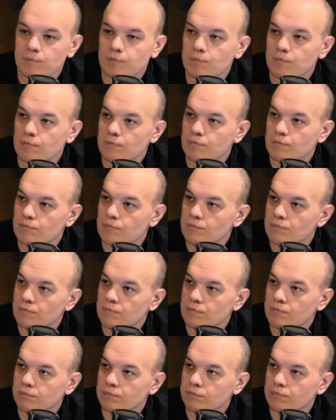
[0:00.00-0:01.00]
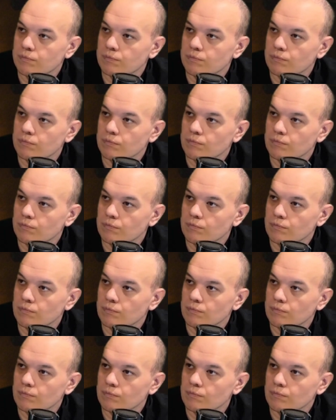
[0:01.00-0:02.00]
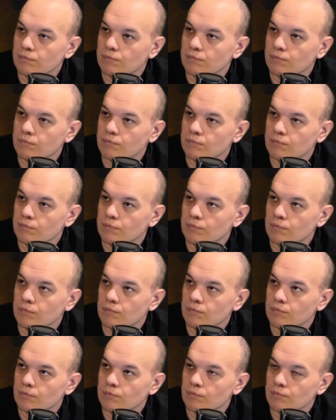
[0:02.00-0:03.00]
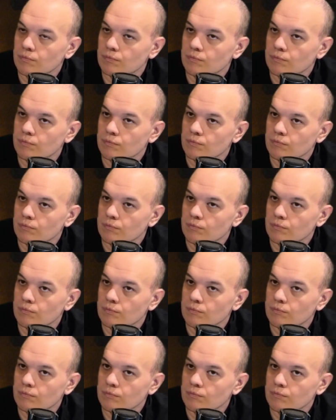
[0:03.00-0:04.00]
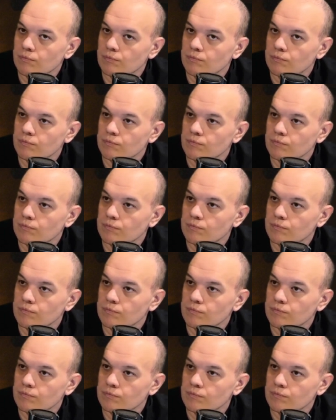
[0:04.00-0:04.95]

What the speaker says: (not speaking)